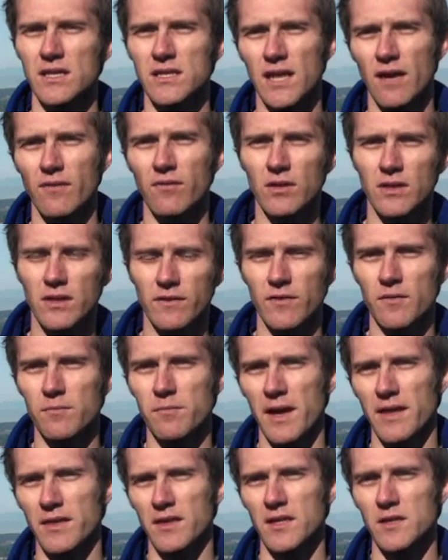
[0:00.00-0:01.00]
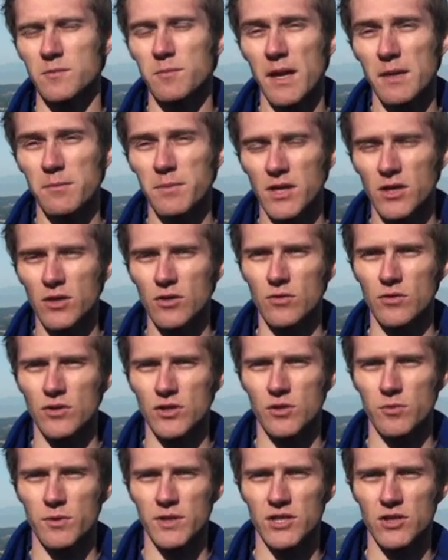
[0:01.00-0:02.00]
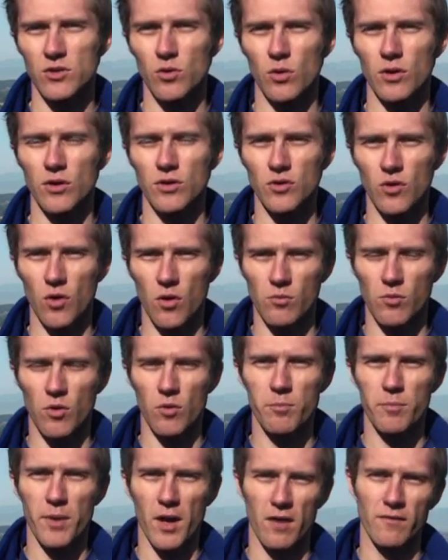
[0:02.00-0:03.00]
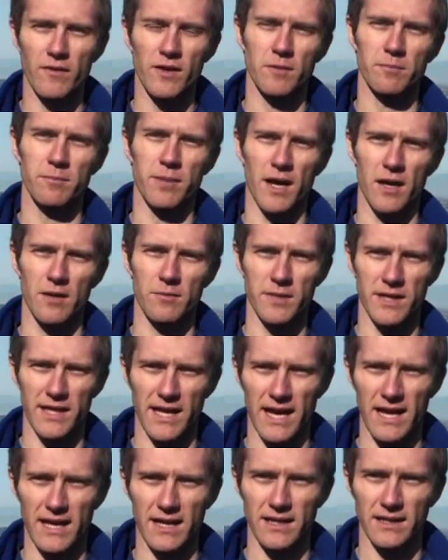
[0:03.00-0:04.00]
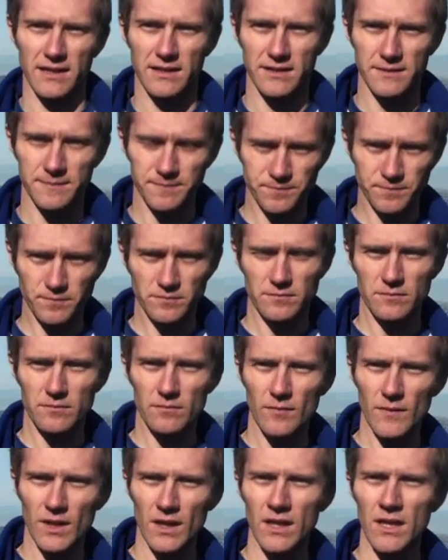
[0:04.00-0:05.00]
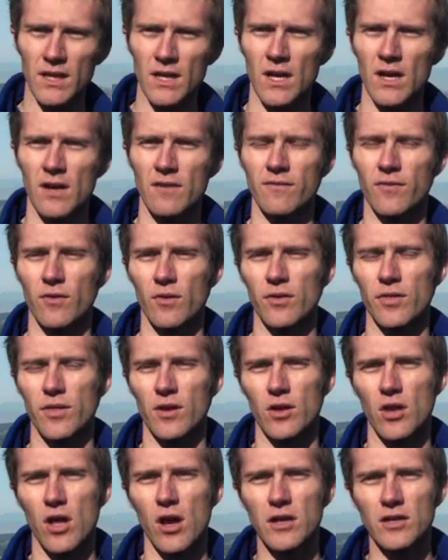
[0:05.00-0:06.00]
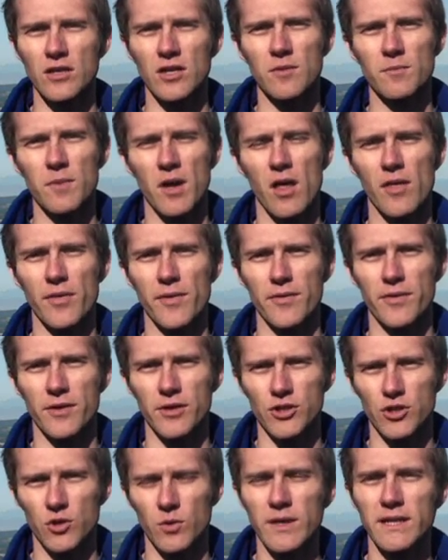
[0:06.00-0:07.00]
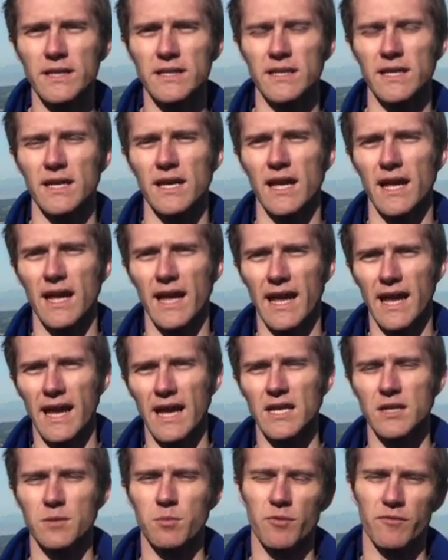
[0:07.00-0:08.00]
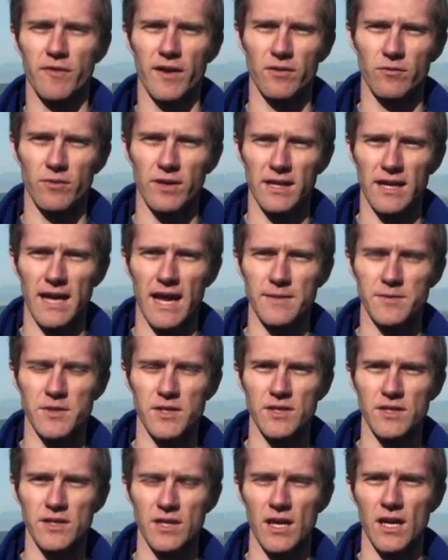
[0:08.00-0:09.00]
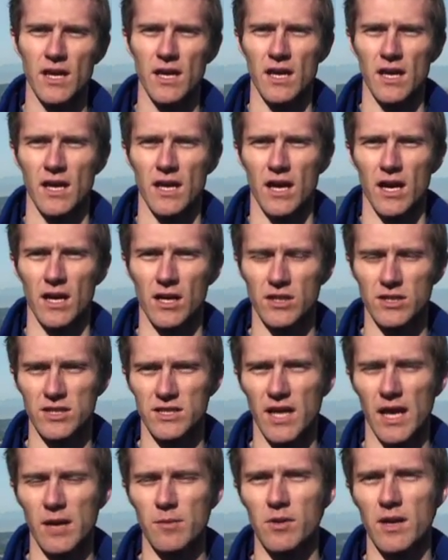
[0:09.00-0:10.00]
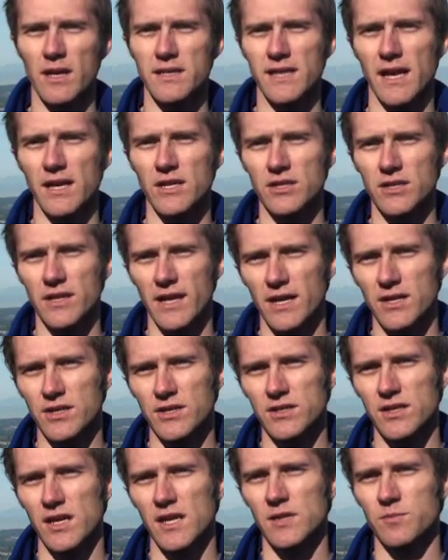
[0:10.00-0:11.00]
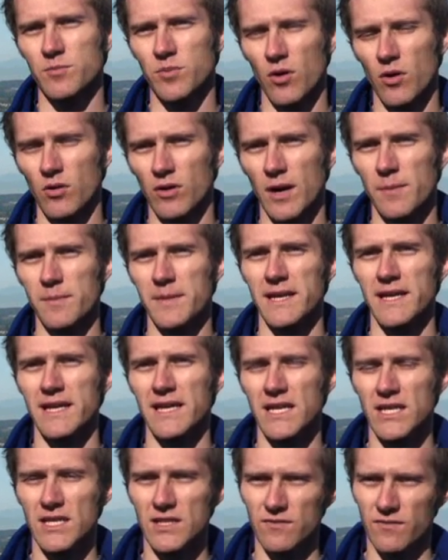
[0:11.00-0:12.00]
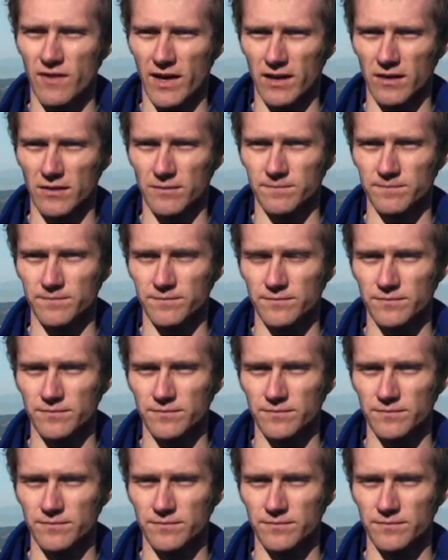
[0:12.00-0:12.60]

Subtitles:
Several different methods may be used to restore normal pelvic biomechanics. For the long-term health of the joint and to prevent relapses, a stabilization exercise program is vital.